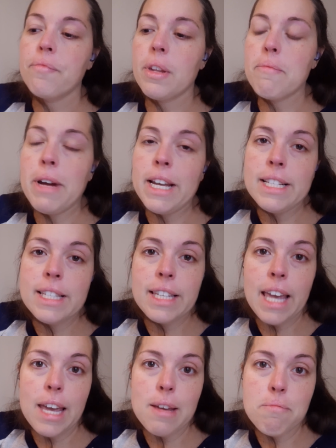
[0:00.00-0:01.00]
my
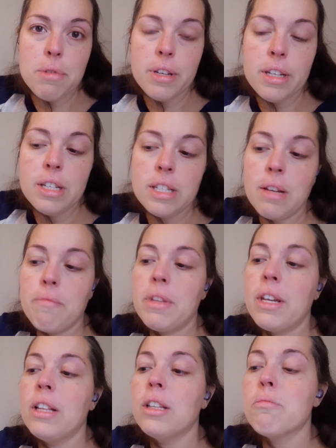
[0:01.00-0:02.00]
escape into
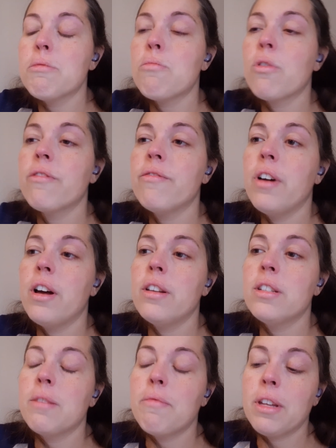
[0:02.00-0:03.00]
something a little bit more fun,
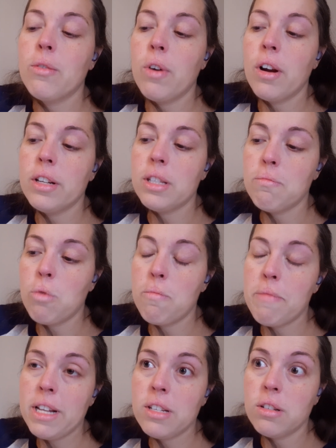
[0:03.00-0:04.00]
something where it's more
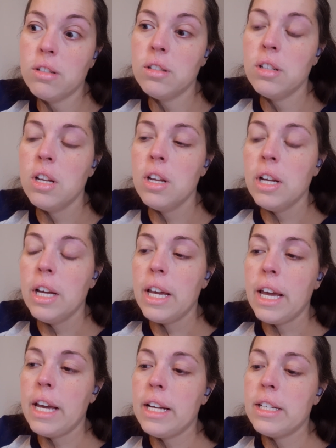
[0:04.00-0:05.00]
mental
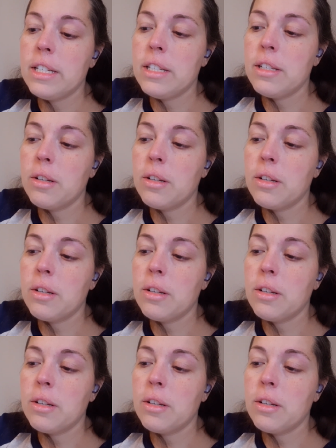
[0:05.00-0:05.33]
and